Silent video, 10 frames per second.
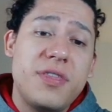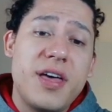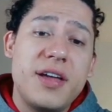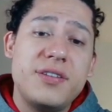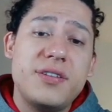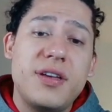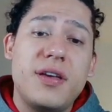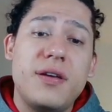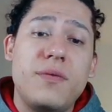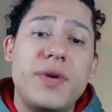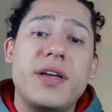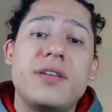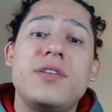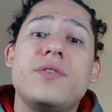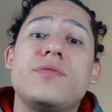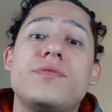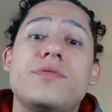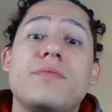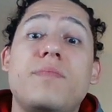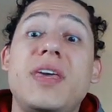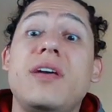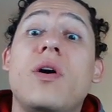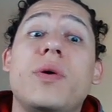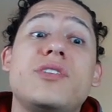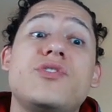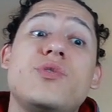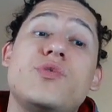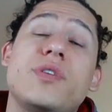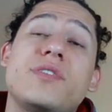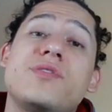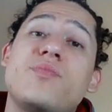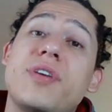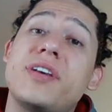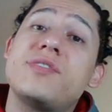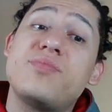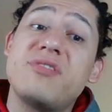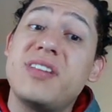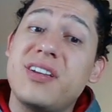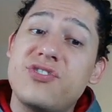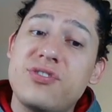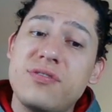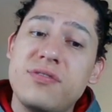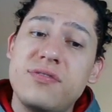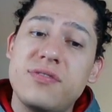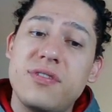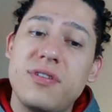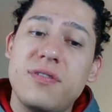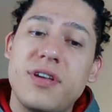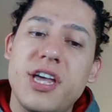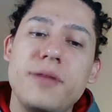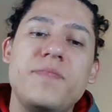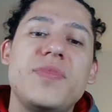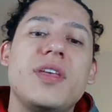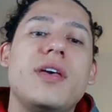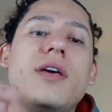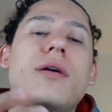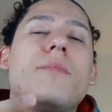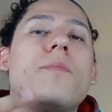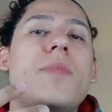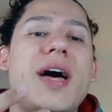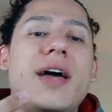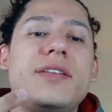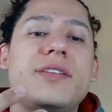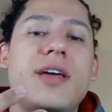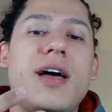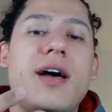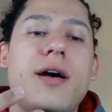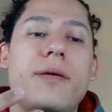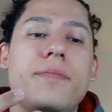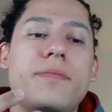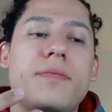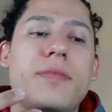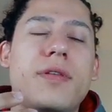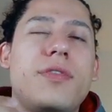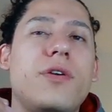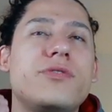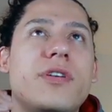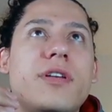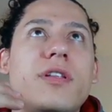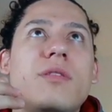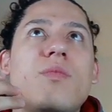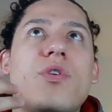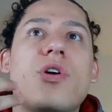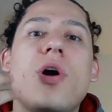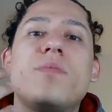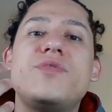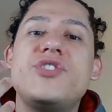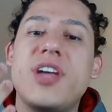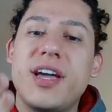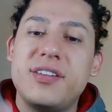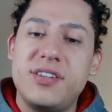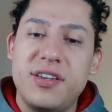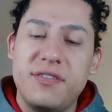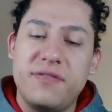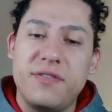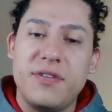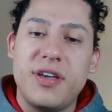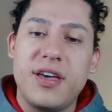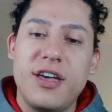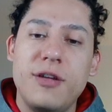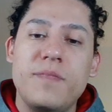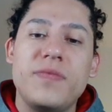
that we can use be going to express predictions, okay? But those are a little more objective, okay?